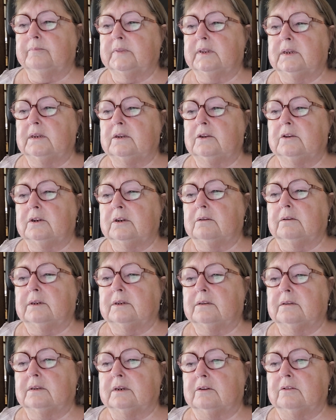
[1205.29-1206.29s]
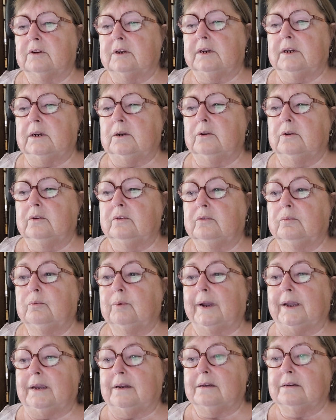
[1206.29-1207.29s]
You don't necessarily lose
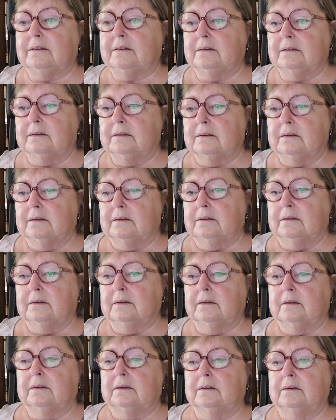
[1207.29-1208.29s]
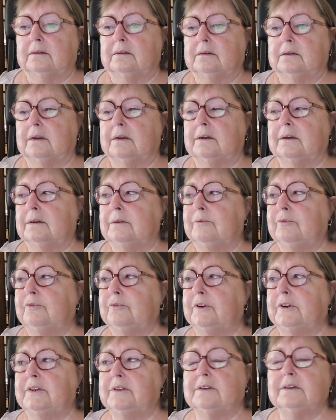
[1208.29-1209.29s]
weight, and I'm
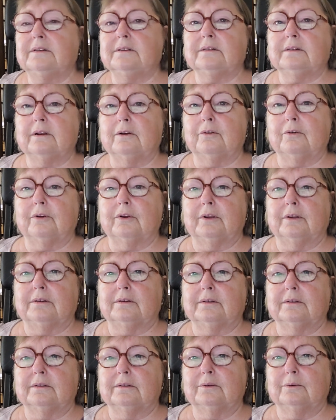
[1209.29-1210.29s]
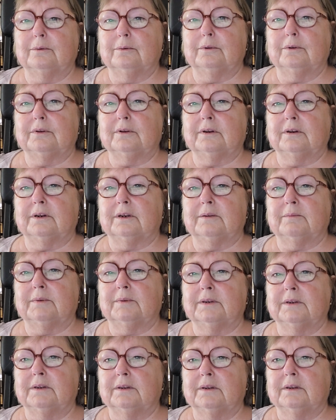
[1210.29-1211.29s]
fighting steroids all the time.
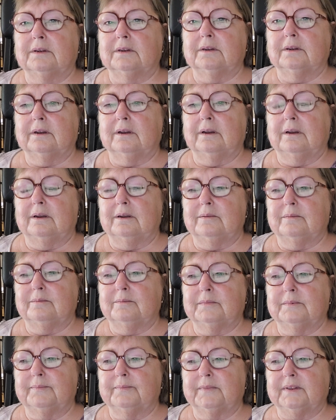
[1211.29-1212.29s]
Um,